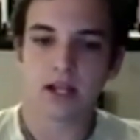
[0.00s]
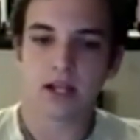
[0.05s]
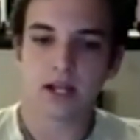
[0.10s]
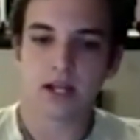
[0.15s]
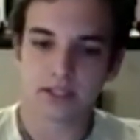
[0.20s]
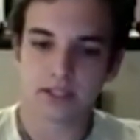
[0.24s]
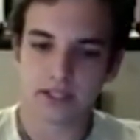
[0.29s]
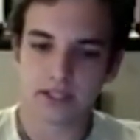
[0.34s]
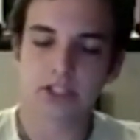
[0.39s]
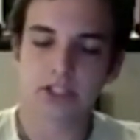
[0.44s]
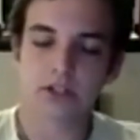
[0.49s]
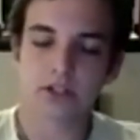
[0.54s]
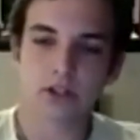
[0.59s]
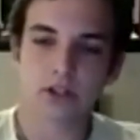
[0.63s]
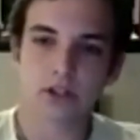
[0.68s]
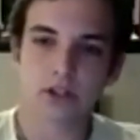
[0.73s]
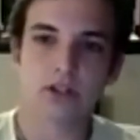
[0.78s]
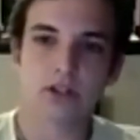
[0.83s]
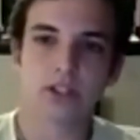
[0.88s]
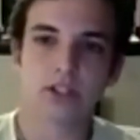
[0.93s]
a digital
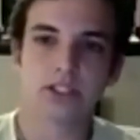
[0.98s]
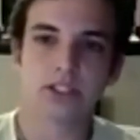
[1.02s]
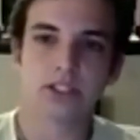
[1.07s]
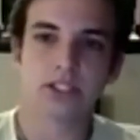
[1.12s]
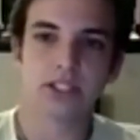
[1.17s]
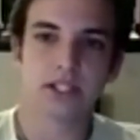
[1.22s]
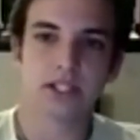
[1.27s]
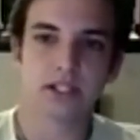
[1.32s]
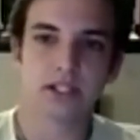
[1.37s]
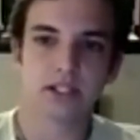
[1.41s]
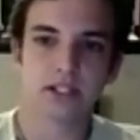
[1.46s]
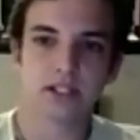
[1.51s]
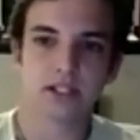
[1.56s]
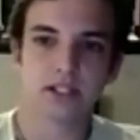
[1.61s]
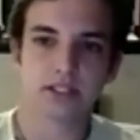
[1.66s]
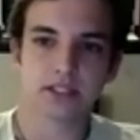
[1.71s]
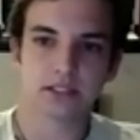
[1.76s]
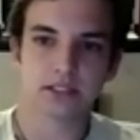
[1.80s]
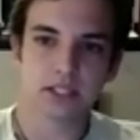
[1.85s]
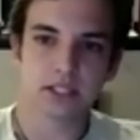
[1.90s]
currency that
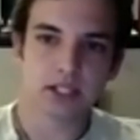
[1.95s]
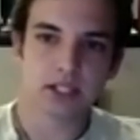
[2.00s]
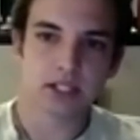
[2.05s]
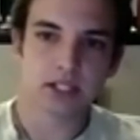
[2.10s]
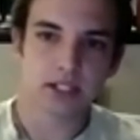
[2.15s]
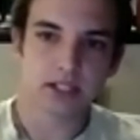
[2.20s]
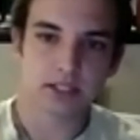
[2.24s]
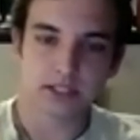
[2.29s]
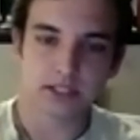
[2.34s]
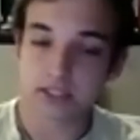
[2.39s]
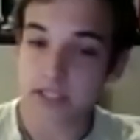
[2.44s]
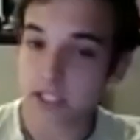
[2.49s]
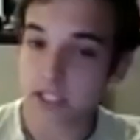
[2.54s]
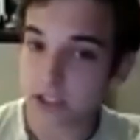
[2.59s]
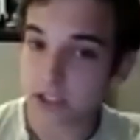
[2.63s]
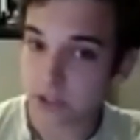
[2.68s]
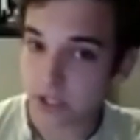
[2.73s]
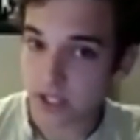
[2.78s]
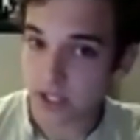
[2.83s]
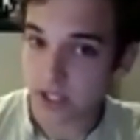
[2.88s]
is
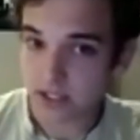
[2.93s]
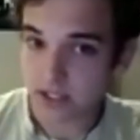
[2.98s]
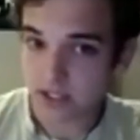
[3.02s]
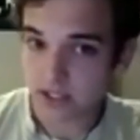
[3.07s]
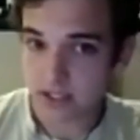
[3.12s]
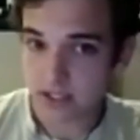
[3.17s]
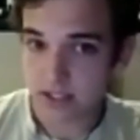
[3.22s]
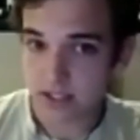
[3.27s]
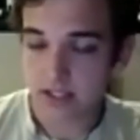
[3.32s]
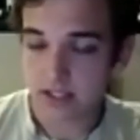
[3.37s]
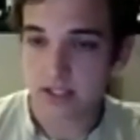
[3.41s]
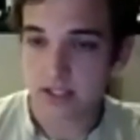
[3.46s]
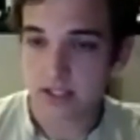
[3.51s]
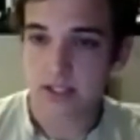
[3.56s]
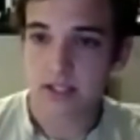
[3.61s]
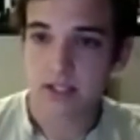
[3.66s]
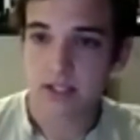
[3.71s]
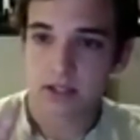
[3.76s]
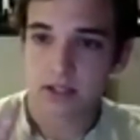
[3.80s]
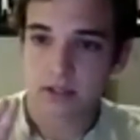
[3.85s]
decentralized,
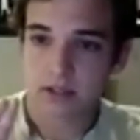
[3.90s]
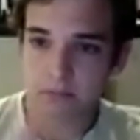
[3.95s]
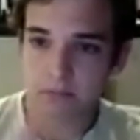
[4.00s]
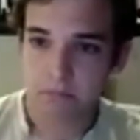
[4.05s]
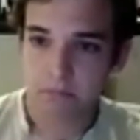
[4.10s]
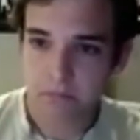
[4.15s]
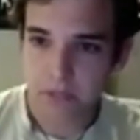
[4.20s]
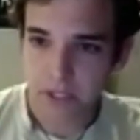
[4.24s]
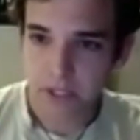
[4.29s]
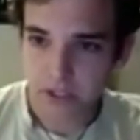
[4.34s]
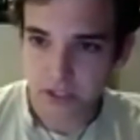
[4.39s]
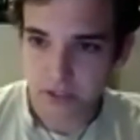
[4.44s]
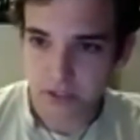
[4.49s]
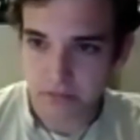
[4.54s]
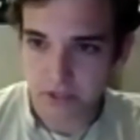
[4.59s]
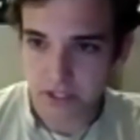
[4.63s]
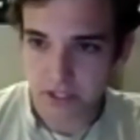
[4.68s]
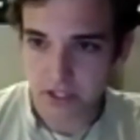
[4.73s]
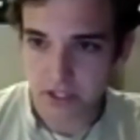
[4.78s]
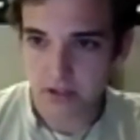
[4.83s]

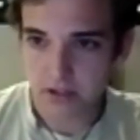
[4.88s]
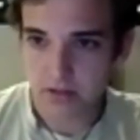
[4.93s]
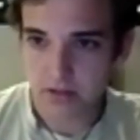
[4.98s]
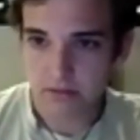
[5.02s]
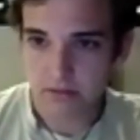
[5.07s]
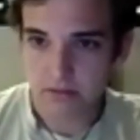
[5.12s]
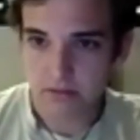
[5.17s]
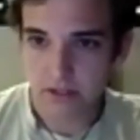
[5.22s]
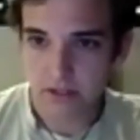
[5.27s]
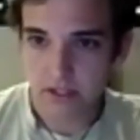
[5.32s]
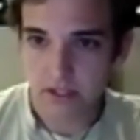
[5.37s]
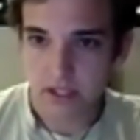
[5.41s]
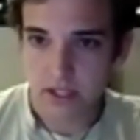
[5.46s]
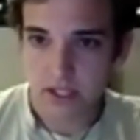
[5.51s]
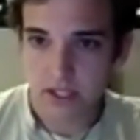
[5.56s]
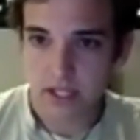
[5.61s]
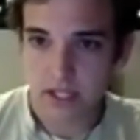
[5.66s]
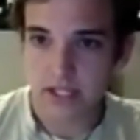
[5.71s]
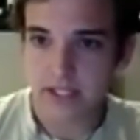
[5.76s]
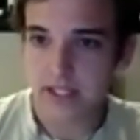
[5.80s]
peer-to-peer,
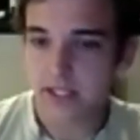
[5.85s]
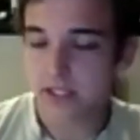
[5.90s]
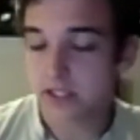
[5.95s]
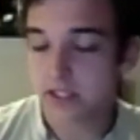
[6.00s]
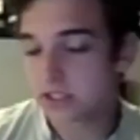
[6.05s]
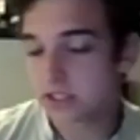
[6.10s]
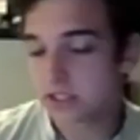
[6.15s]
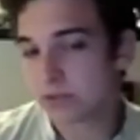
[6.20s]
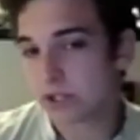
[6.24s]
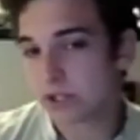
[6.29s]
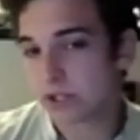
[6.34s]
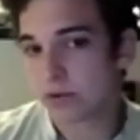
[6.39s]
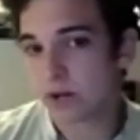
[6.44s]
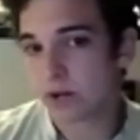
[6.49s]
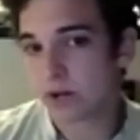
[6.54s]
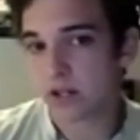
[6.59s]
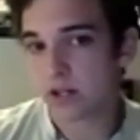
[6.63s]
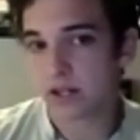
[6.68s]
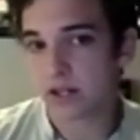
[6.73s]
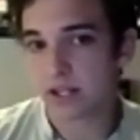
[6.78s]
and that doesn't
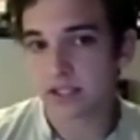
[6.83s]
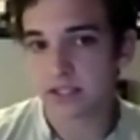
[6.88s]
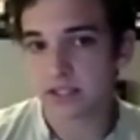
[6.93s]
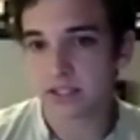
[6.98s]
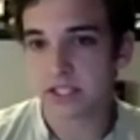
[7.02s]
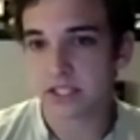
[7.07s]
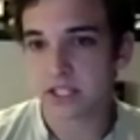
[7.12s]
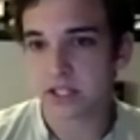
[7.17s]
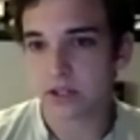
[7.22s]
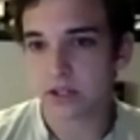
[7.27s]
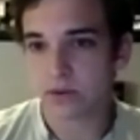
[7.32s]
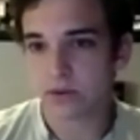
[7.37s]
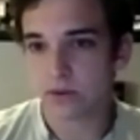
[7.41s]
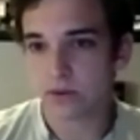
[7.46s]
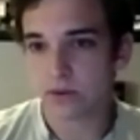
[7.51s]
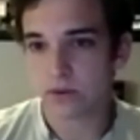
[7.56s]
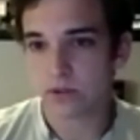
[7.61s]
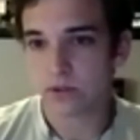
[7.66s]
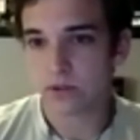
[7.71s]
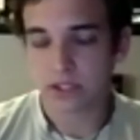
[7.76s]
require a
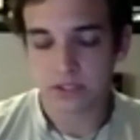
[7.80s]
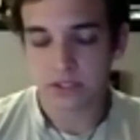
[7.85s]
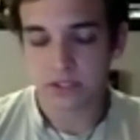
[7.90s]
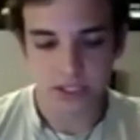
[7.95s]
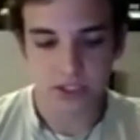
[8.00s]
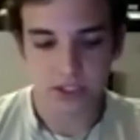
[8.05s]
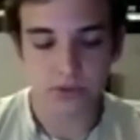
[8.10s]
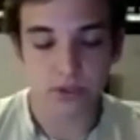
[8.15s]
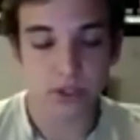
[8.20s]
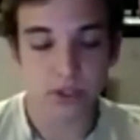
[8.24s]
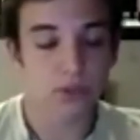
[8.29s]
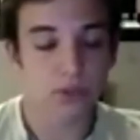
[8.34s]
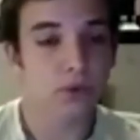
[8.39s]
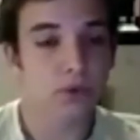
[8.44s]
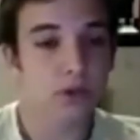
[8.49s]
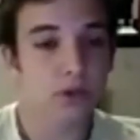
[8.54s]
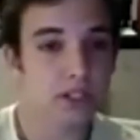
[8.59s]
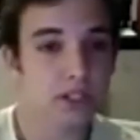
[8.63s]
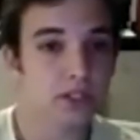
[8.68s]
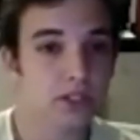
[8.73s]
single central
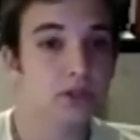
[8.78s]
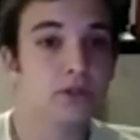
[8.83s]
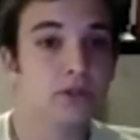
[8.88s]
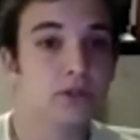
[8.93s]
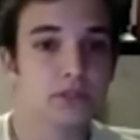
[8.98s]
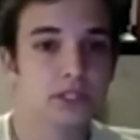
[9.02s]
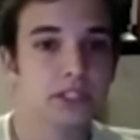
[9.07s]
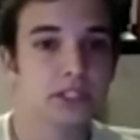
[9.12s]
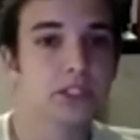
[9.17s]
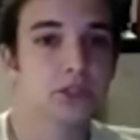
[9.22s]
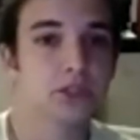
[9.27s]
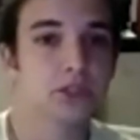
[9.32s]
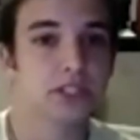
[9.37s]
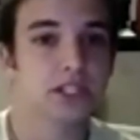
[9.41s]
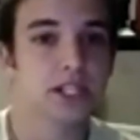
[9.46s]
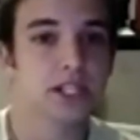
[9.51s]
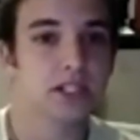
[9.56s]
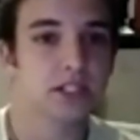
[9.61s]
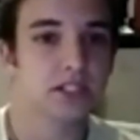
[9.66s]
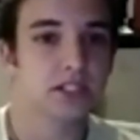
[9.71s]
authority to oversee
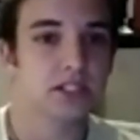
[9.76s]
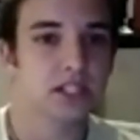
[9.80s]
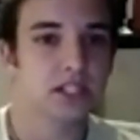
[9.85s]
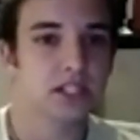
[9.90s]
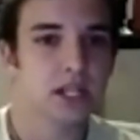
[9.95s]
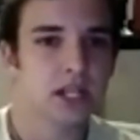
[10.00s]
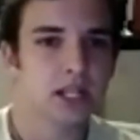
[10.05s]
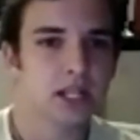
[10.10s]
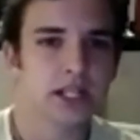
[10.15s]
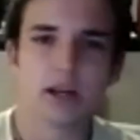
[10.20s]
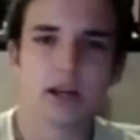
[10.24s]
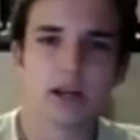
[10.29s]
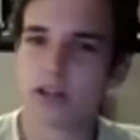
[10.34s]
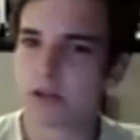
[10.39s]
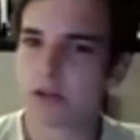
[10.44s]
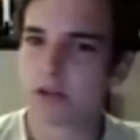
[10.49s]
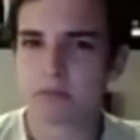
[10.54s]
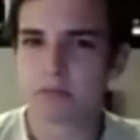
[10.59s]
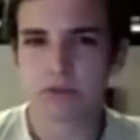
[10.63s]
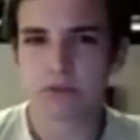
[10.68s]
transactions. And a lot
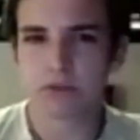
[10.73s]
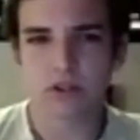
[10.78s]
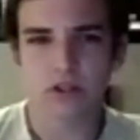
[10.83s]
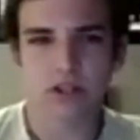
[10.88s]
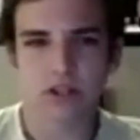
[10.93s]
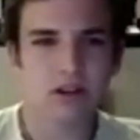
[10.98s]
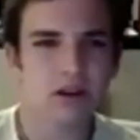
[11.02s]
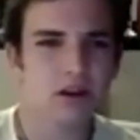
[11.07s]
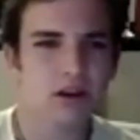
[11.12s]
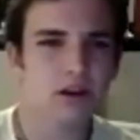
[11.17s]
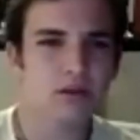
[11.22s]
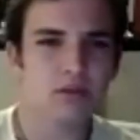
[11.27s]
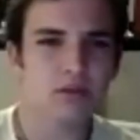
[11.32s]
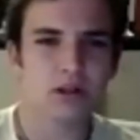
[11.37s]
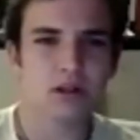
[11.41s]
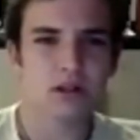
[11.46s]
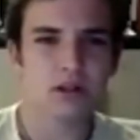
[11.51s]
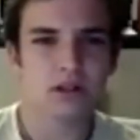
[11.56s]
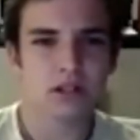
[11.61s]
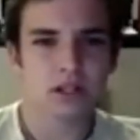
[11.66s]
of people are talking, oh,
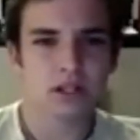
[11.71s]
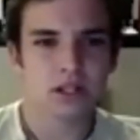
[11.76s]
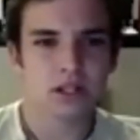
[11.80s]
well,